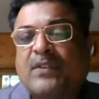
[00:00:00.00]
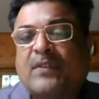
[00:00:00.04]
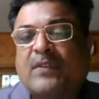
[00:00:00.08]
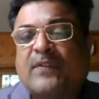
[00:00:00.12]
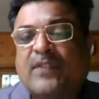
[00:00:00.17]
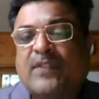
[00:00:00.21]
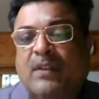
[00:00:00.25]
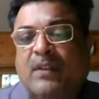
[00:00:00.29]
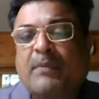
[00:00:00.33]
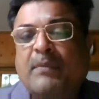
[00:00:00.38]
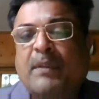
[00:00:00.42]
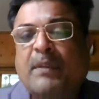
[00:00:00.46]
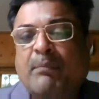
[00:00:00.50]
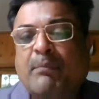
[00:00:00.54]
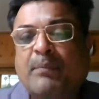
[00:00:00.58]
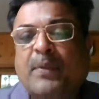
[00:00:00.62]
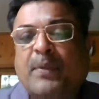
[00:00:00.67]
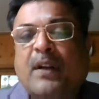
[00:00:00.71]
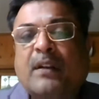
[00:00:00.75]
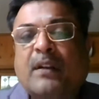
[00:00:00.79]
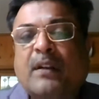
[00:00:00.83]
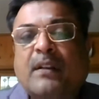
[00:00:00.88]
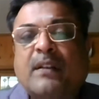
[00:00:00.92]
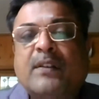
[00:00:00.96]
of some
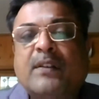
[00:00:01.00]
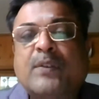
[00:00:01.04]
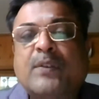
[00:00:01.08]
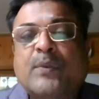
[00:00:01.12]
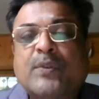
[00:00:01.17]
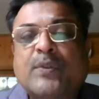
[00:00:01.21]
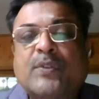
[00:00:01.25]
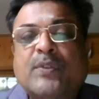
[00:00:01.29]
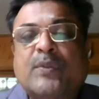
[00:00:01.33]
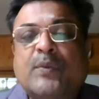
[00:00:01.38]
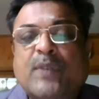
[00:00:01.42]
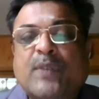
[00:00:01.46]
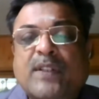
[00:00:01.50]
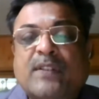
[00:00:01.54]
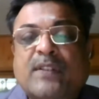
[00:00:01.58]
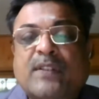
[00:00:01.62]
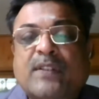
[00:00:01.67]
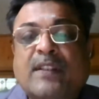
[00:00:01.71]
importance to us,